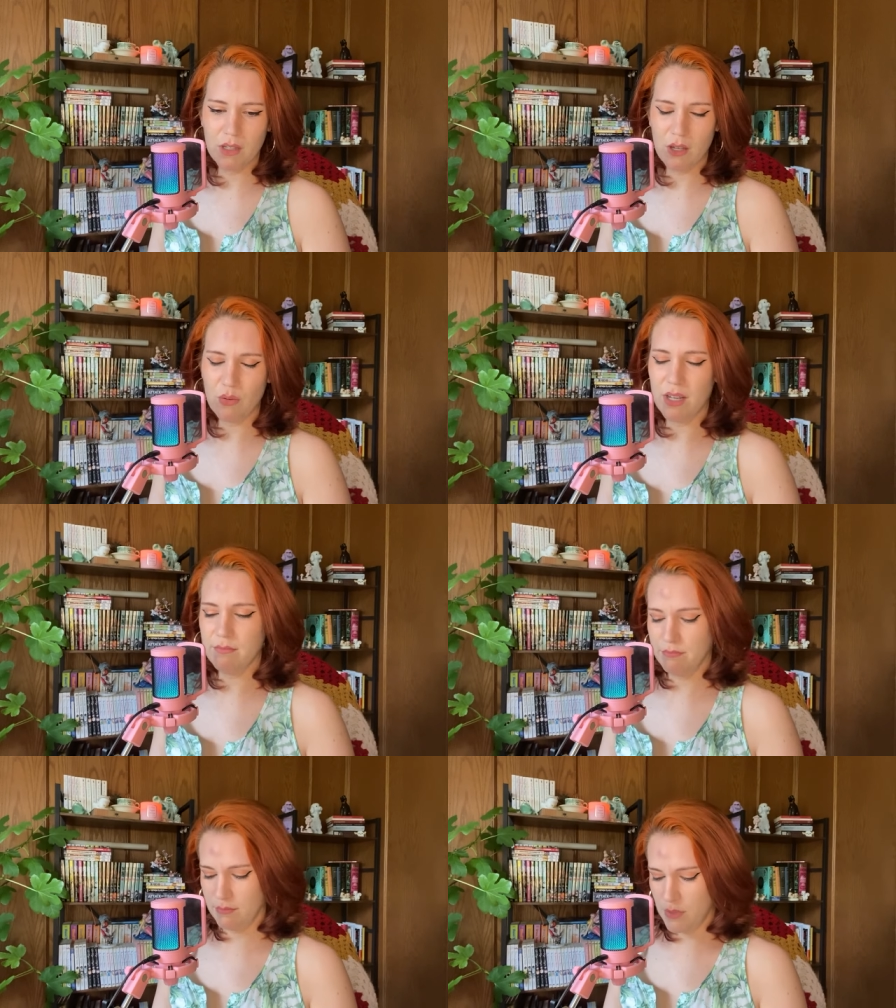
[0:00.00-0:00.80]
Okay.
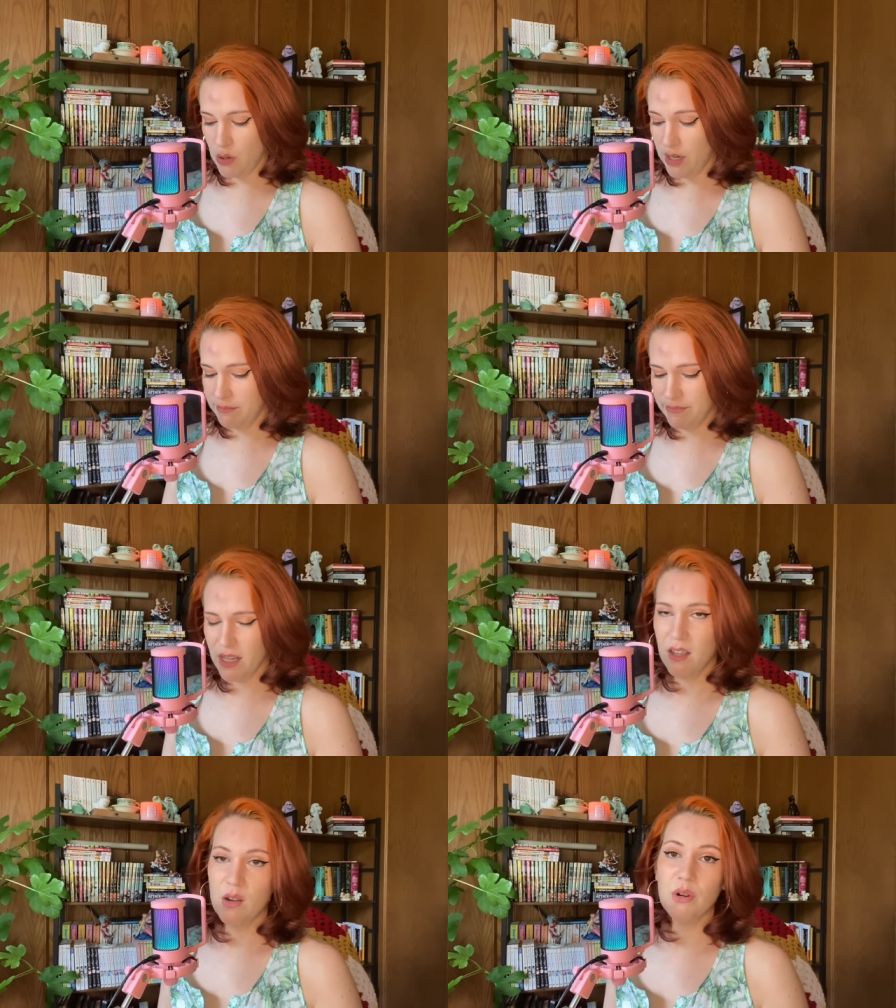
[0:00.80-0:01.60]
Okay.
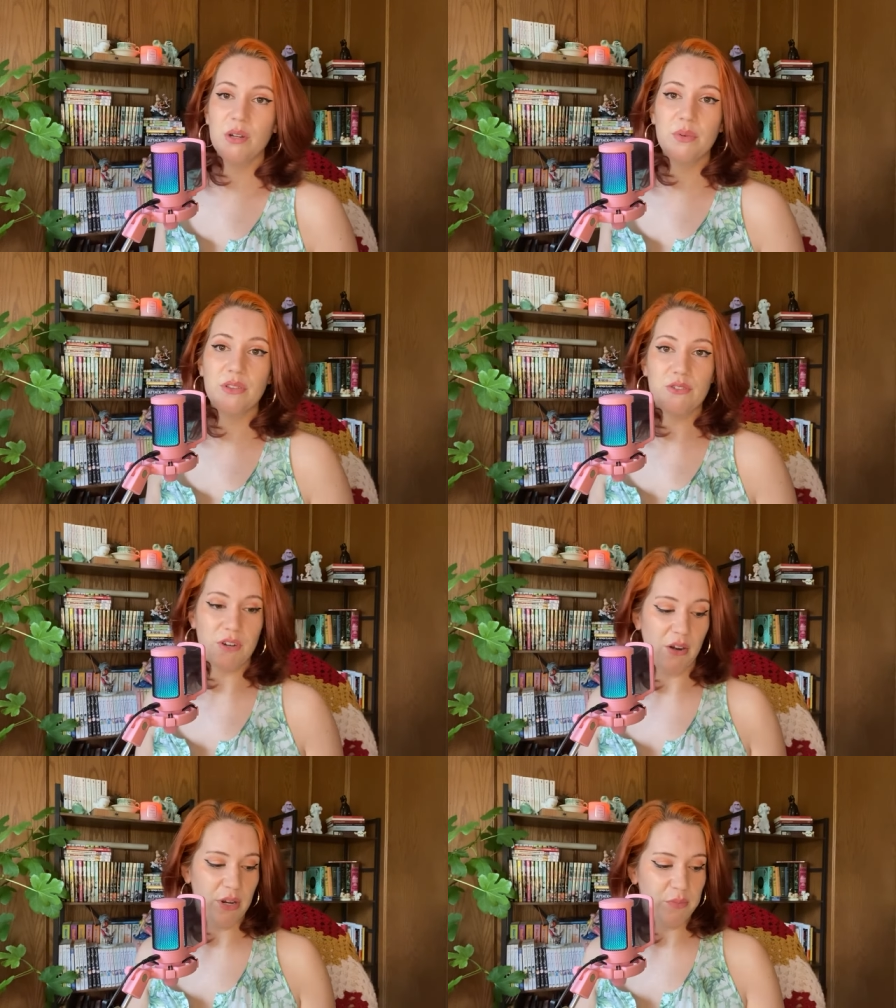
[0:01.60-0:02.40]
We're going to put the
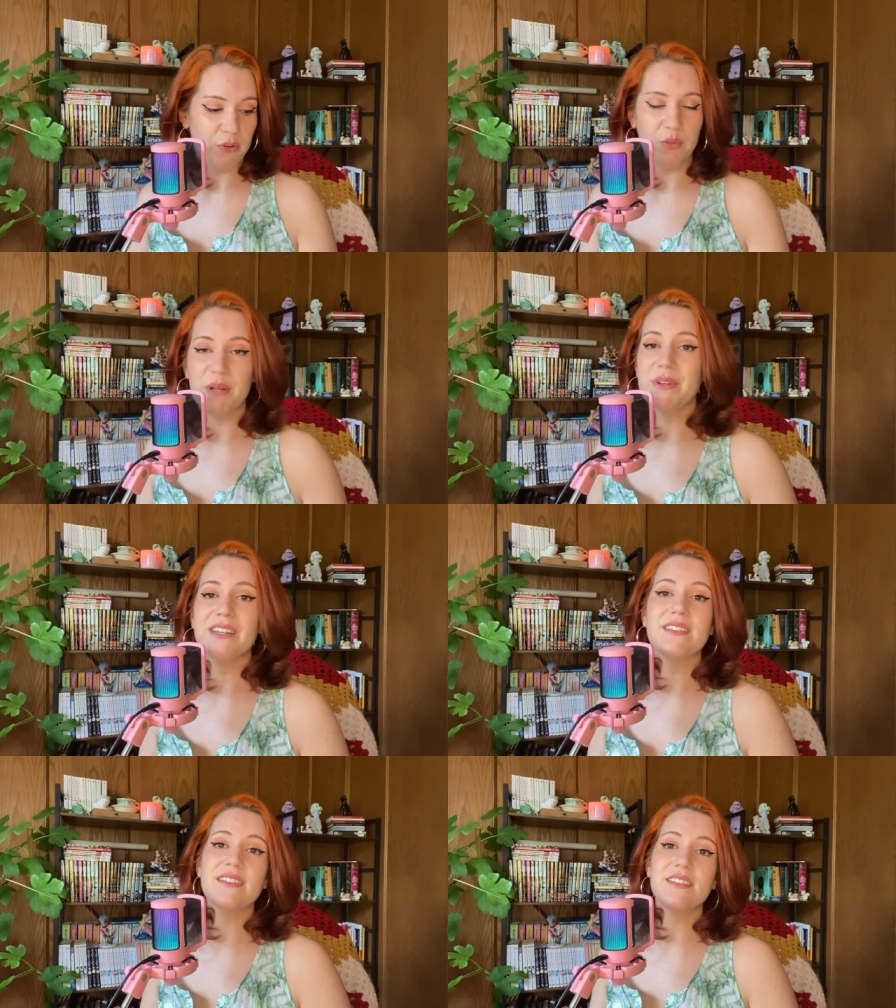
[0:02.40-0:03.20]
dry erase board away
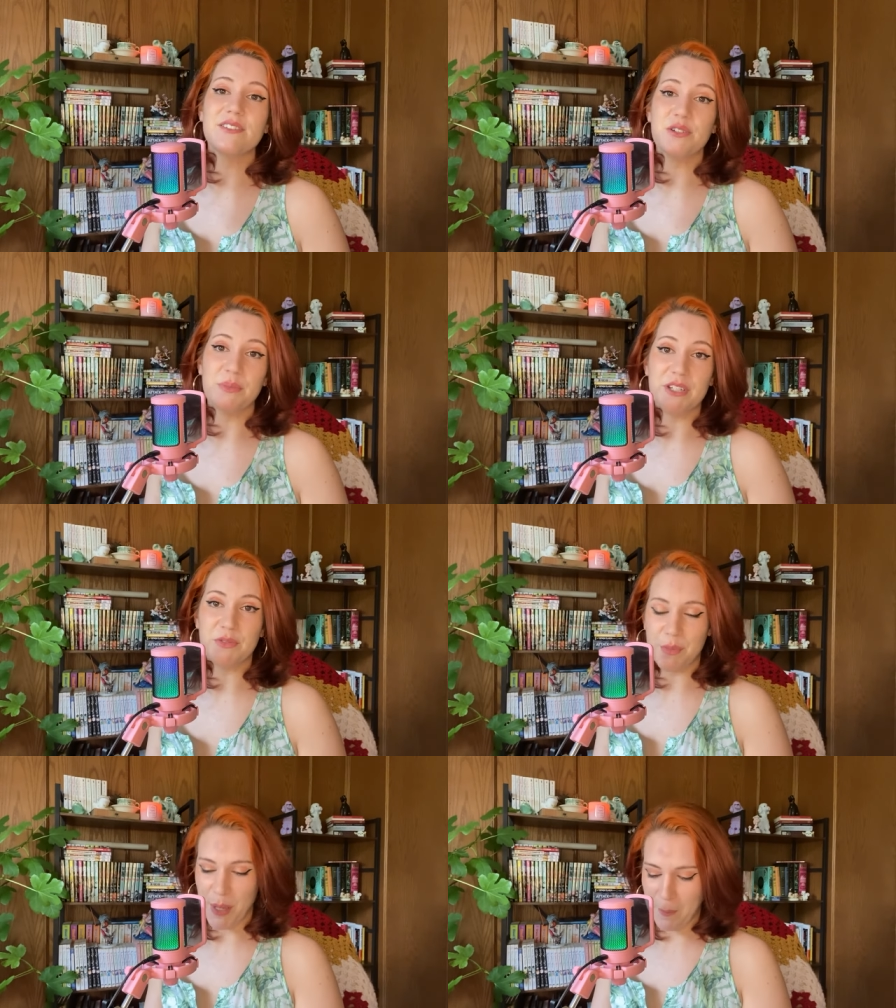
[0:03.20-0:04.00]
because this is too much
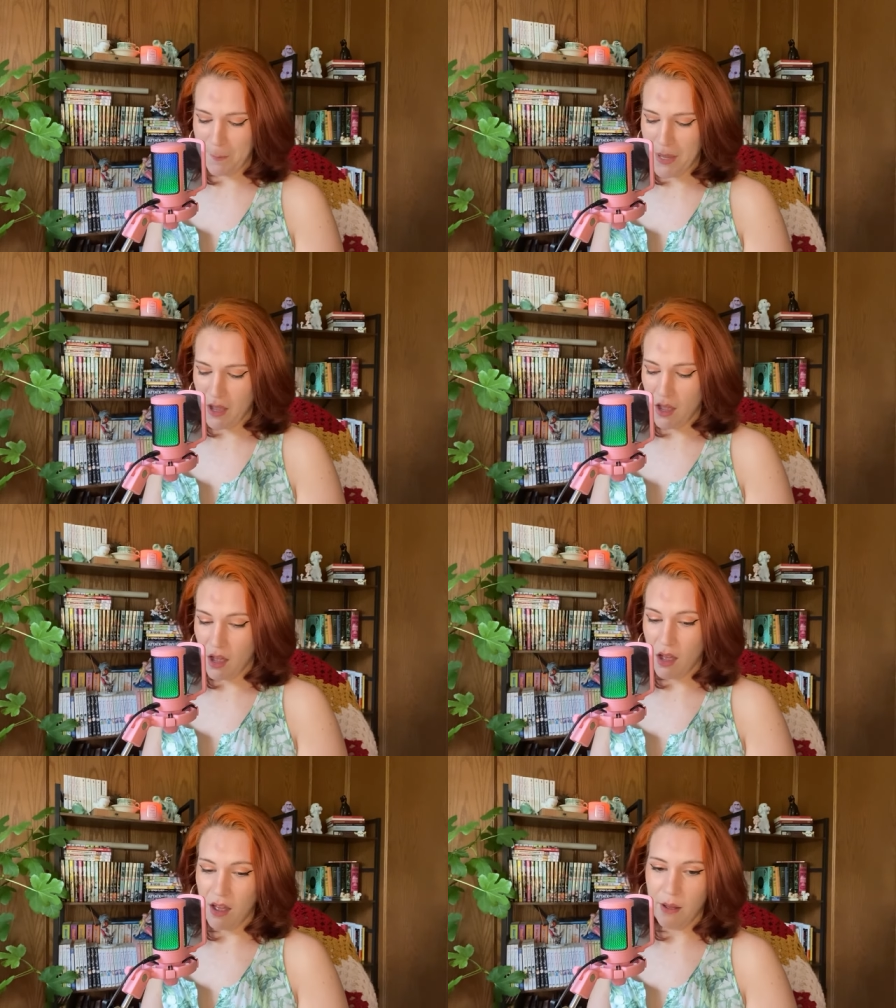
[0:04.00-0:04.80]
for me.
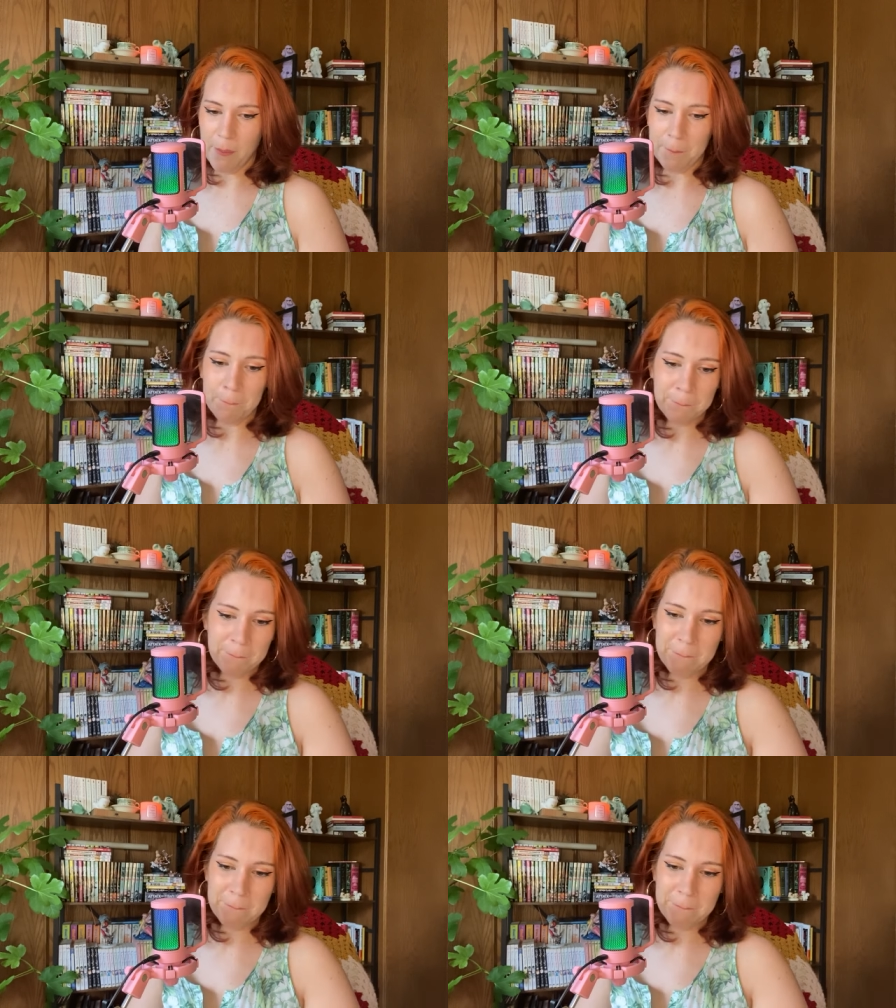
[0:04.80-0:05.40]
Um...